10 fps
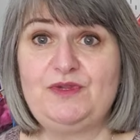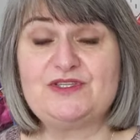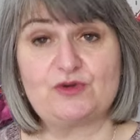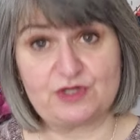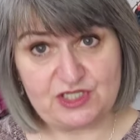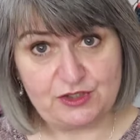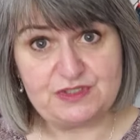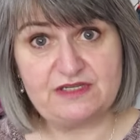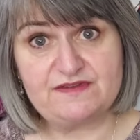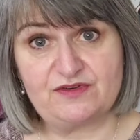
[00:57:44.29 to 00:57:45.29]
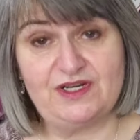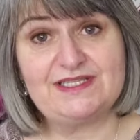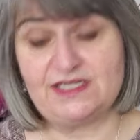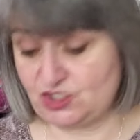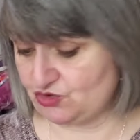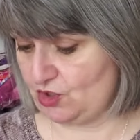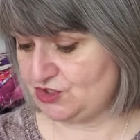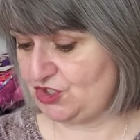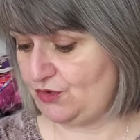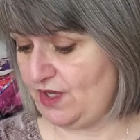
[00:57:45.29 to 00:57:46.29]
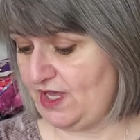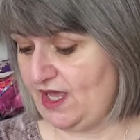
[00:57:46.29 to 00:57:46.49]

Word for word: these are exclusives for Knit City Toronto.